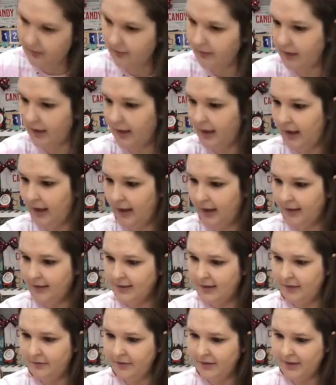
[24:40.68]
that hangs
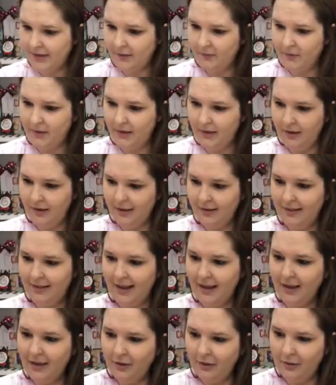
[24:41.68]
off of something.
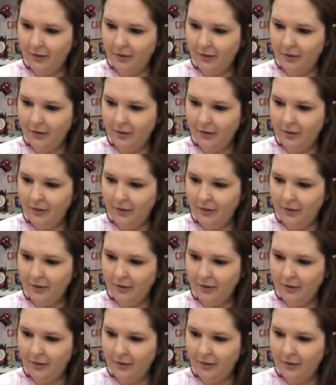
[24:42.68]
Thank you,